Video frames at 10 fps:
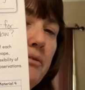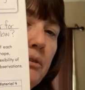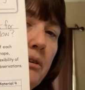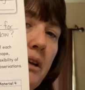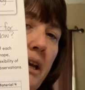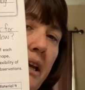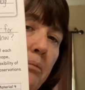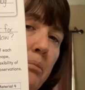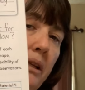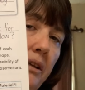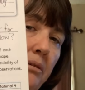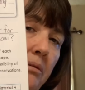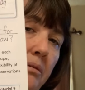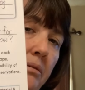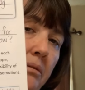for a pillow?
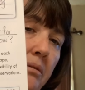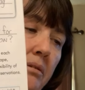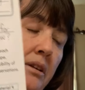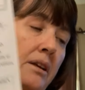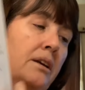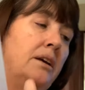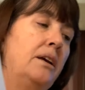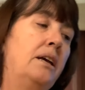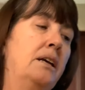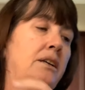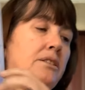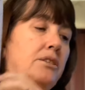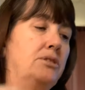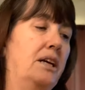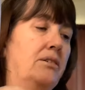
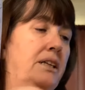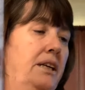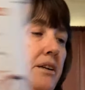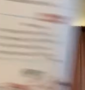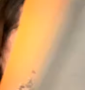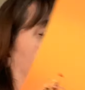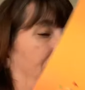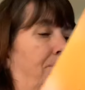So down here,